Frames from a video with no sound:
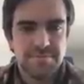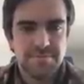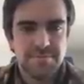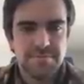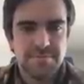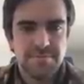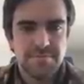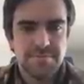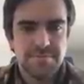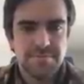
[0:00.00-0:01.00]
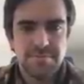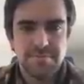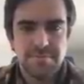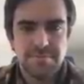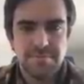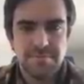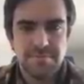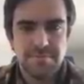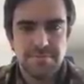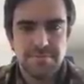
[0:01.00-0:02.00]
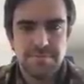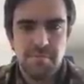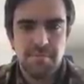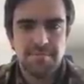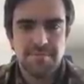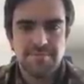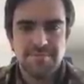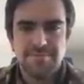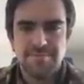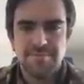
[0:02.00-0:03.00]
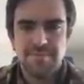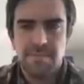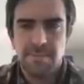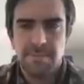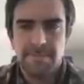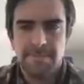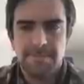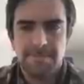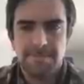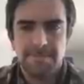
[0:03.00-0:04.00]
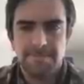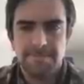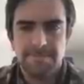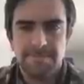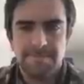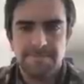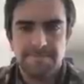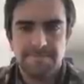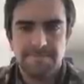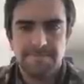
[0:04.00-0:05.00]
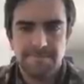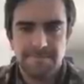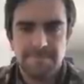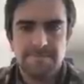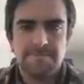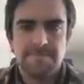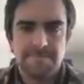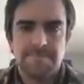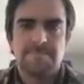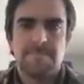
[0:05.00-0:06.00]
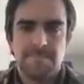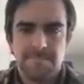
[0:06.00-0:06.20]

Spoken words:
The person shown says nothing.